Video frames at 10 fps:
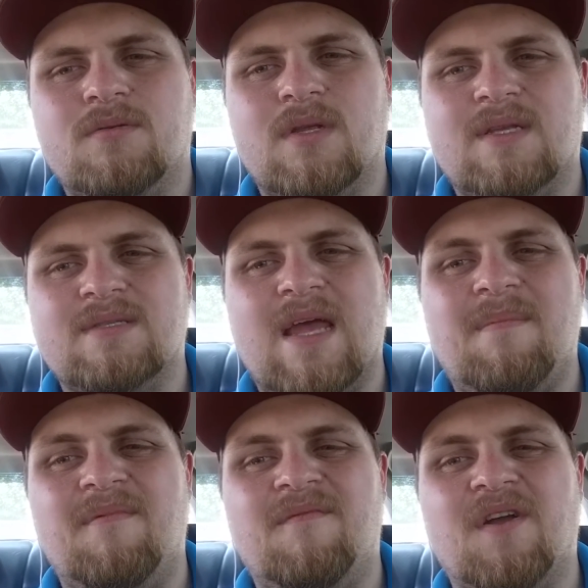It doesn't
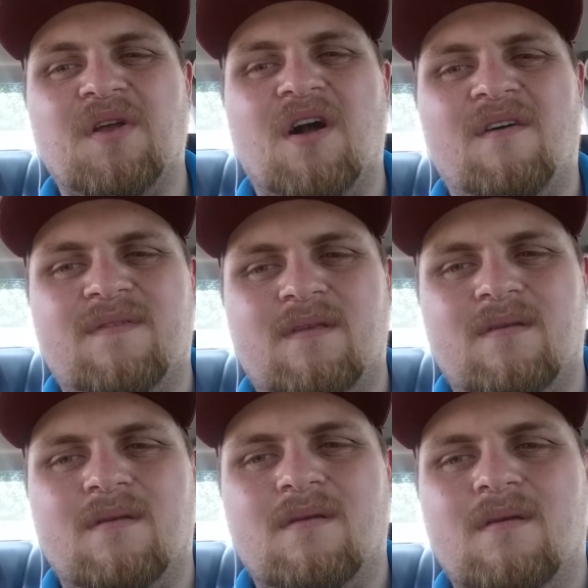happen very
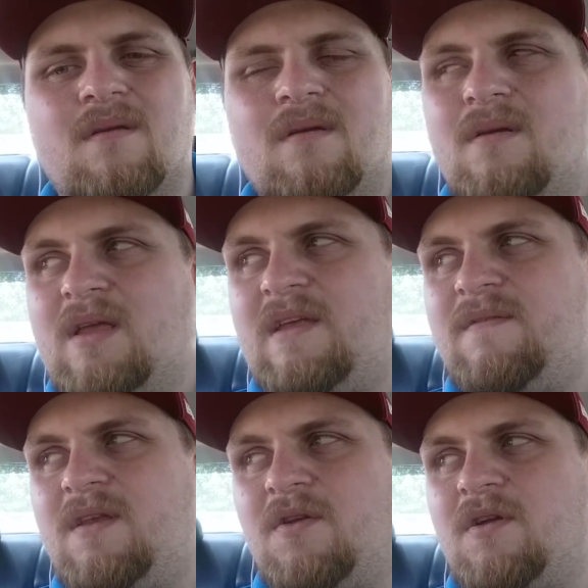often.
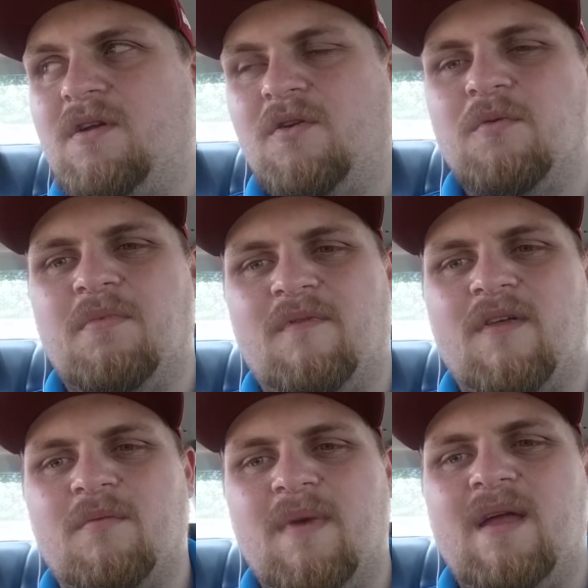Even in a group of
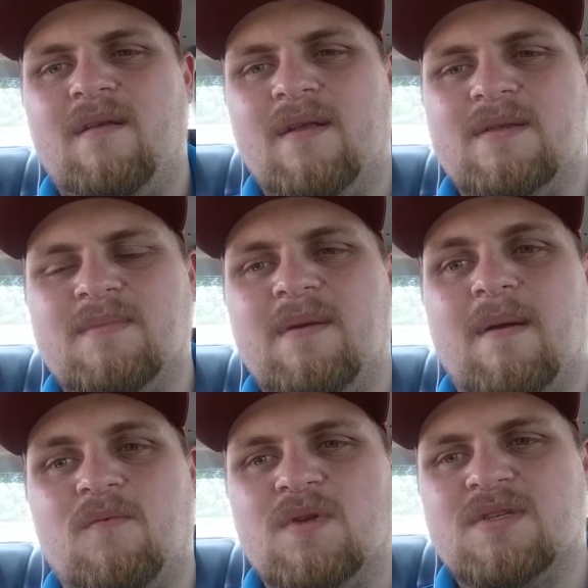other men, it may
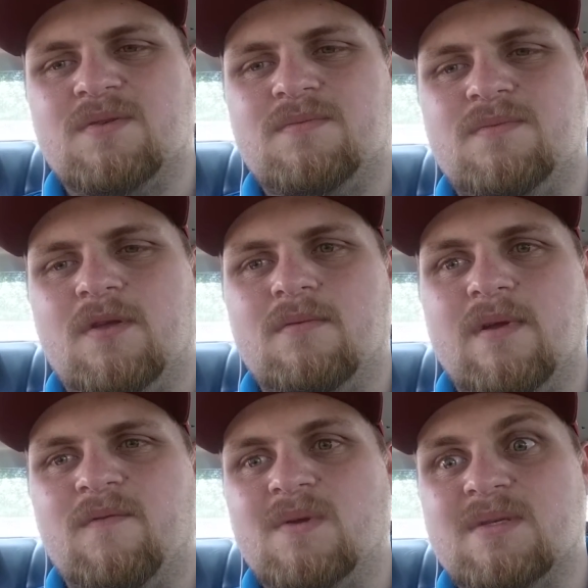happen once or,
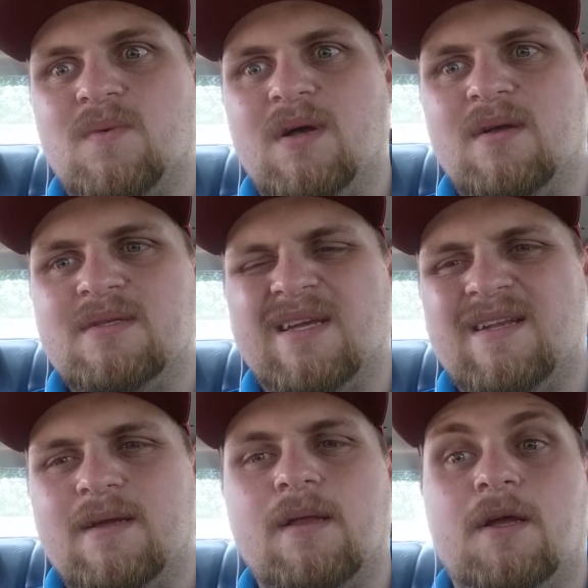every once in a while because you
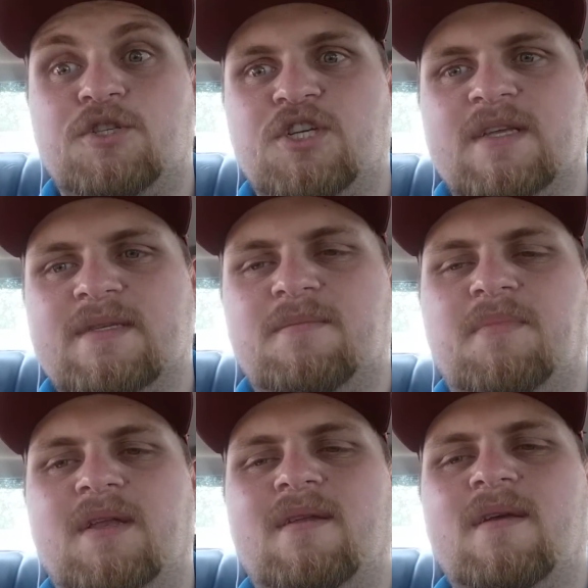kind of adjust,
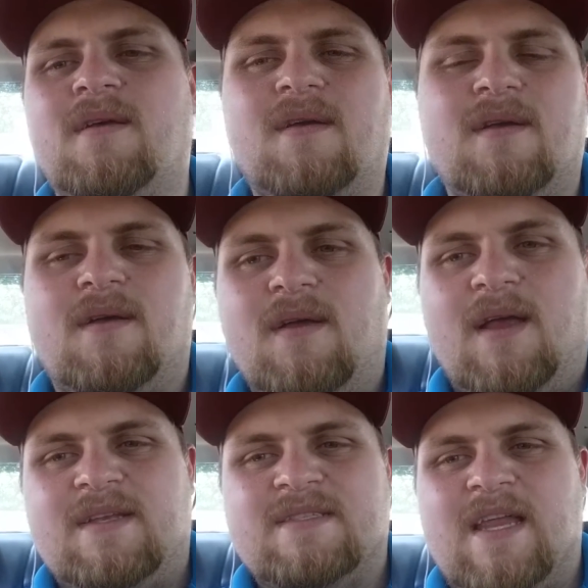but
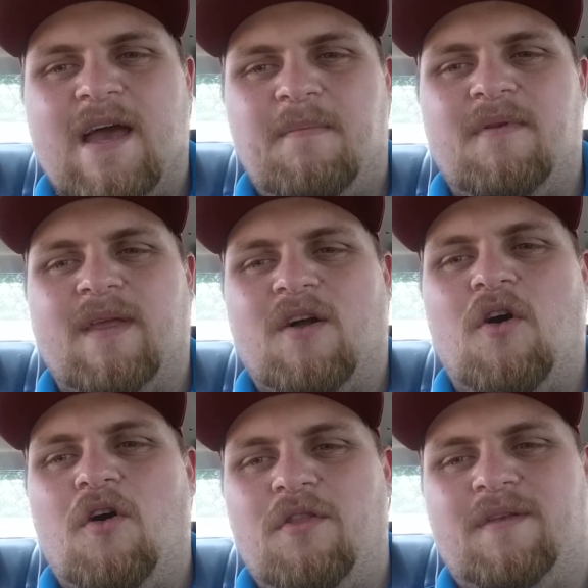it doesn't happen like
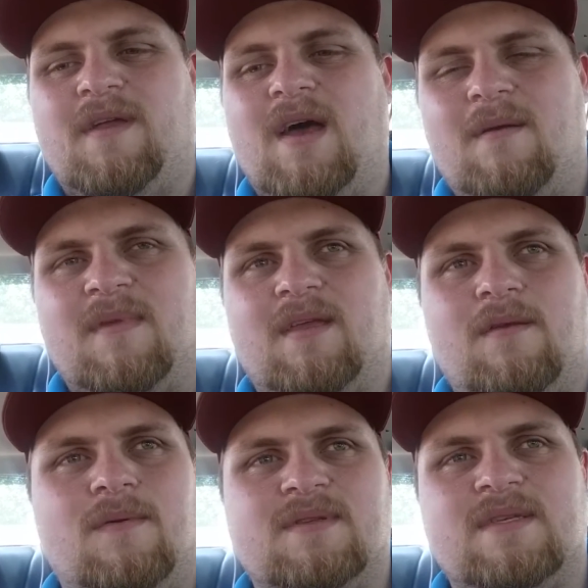all the time like
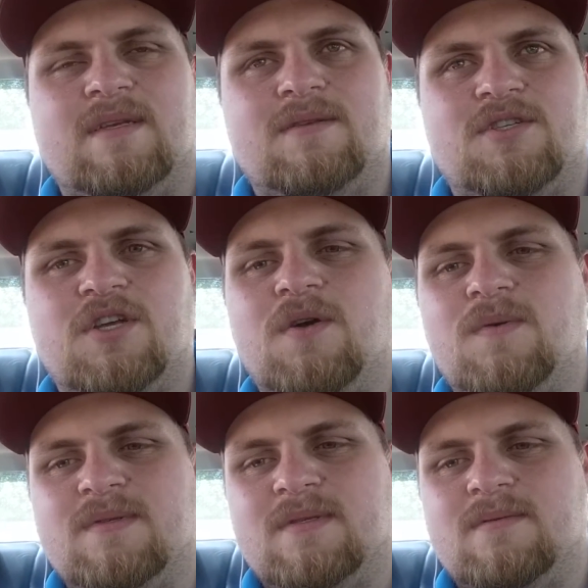you will see in
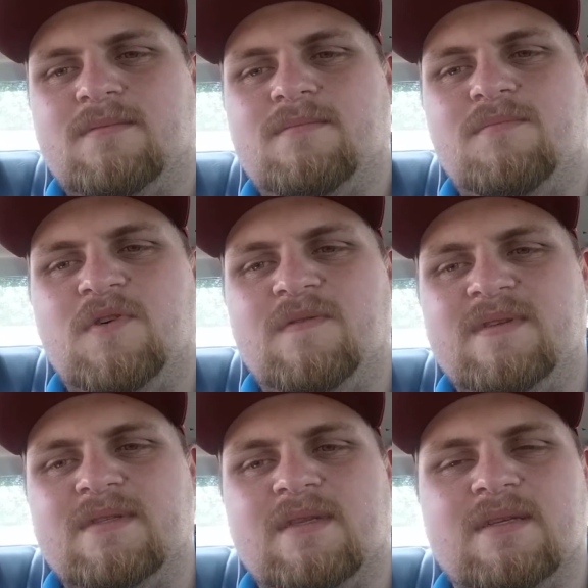shows and
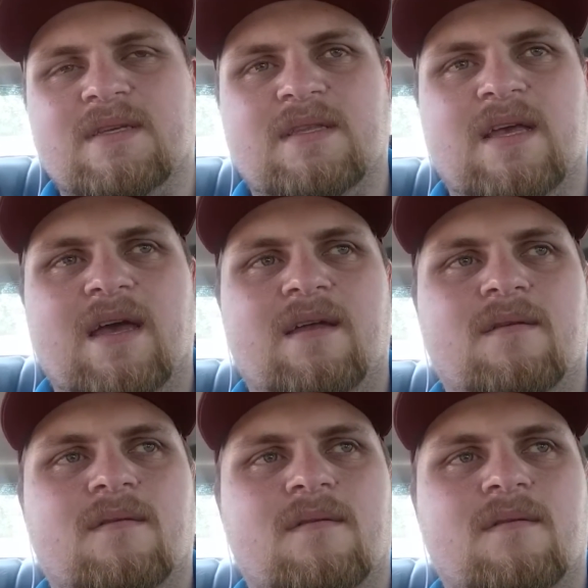movies and things like that.